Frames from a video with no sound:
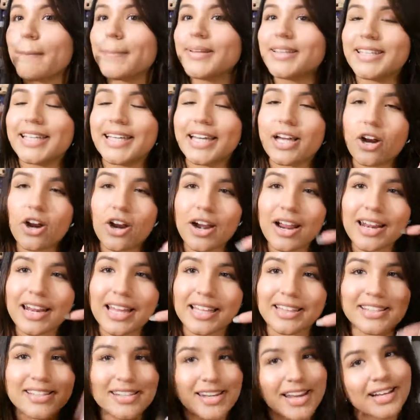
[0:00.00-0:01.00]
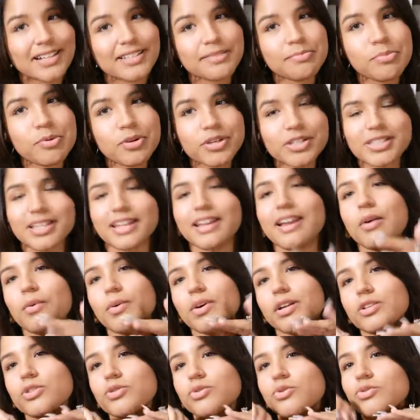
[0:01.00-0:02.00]
but they are Latinx books and I
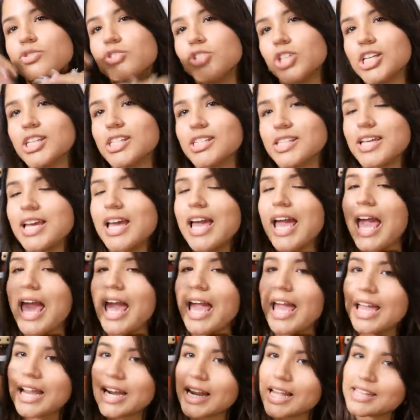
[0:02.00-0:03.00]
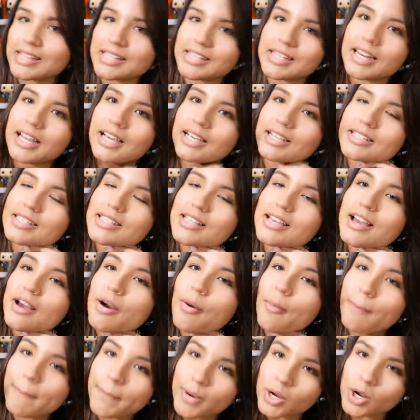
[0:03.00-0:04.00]
want to do just a Latinx
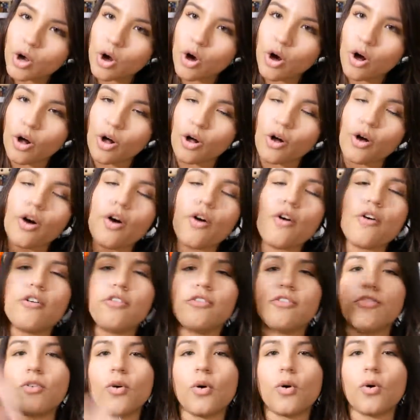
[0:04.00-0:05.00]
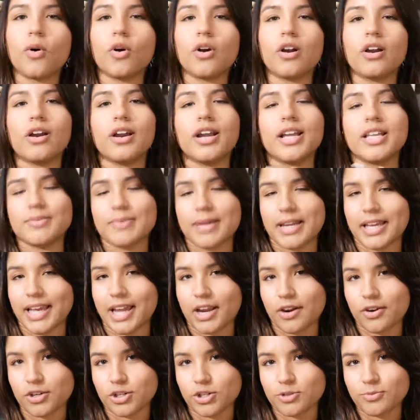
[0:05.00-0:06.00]
book haul for Hispanic
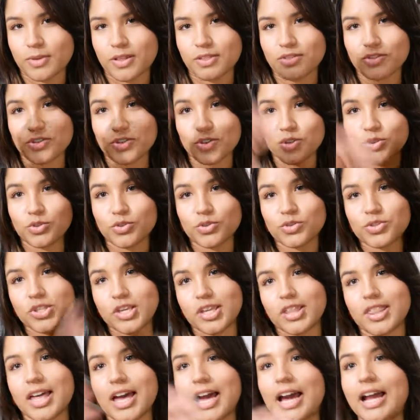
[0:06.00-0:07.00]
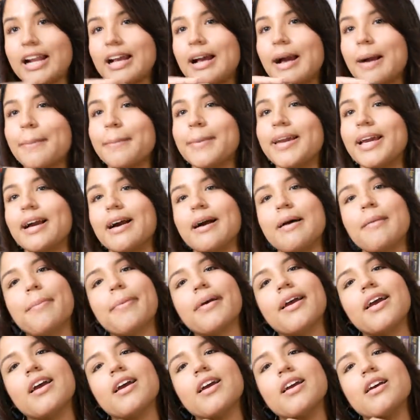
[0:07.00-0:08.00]
Heritage Month. So you'll see that coming up
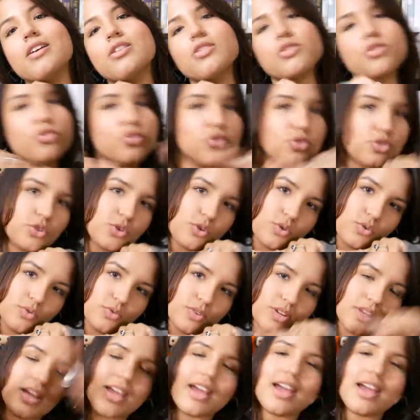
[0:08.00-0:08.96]
soon.